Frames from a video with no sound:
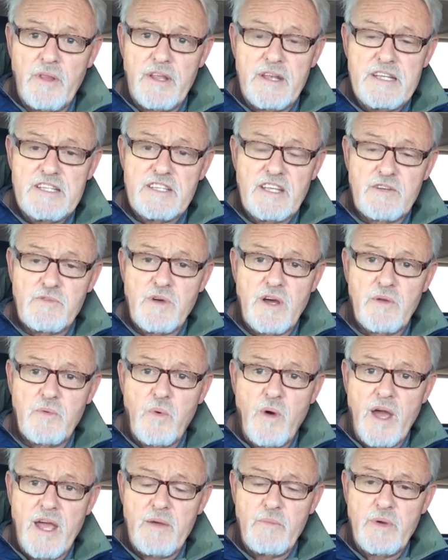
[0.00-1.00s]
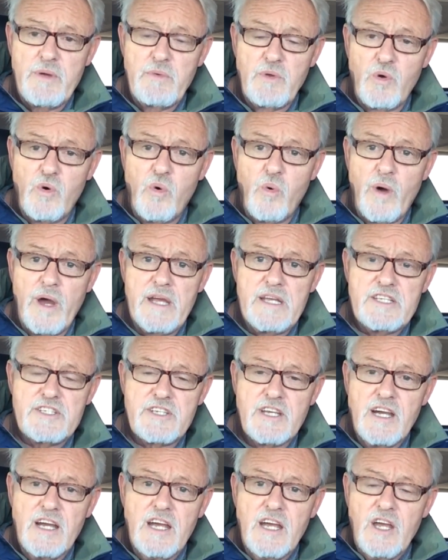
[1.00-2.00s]
They need something right away, and we will
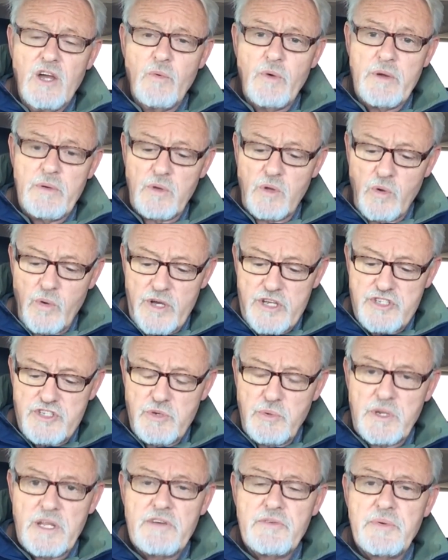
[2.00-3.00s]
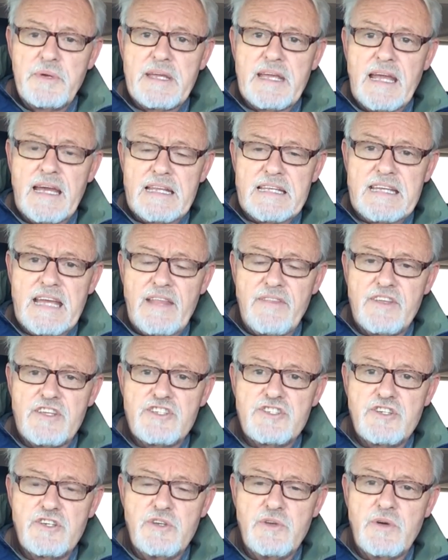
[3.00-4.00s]
always do whatever we can to get
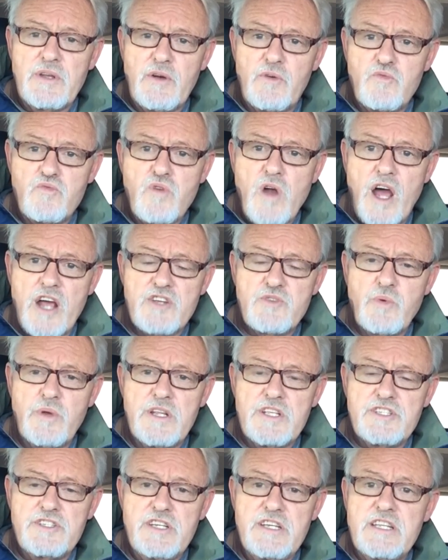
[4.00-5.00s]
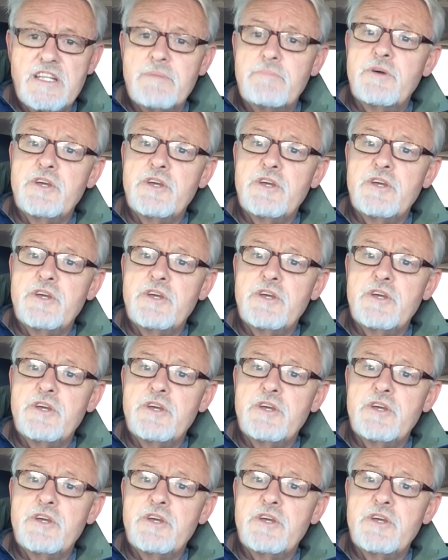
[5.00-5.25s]
things to you in a rush when it's needed.